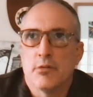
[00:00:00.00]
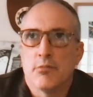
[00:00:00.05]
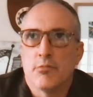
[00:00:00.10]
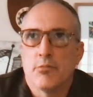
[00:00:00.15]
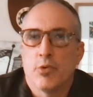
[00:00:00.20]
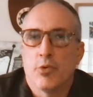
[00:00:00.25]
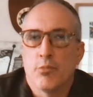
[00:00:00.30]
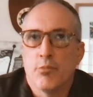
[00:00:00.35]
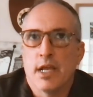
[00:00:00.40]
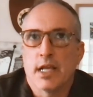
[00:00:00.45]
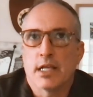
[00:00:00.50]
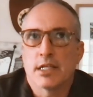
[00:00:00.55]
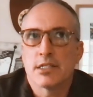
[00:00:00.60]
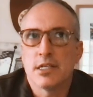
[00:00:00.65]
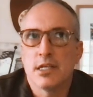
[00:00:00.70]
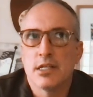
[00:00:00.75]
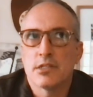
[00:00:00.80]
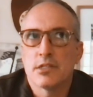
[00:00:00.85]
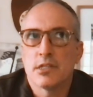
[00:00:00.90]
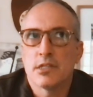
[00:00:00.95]
would make
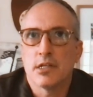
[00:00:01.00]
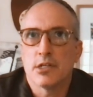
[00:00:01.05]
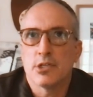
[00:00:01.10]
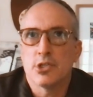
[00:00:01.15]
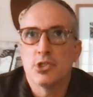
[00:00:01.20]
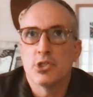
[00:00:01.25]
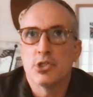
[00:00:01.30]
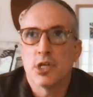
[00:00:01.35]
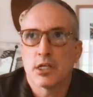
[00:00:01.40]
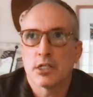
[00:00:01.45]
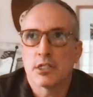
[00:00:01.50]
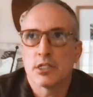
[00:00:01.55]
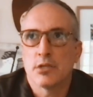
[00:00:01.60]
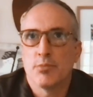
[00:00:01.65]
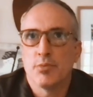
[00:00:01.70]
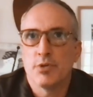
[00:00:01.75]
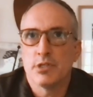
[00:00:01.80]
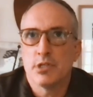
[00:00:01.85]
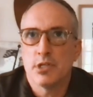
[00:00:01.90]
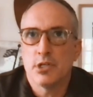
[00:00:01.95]
sense that its
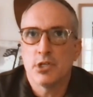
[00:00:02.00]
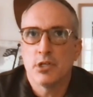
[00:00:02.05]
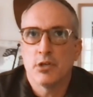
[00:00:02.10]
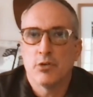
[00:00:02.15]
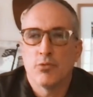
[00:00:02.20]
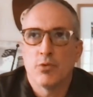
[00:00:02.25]
juxtaposition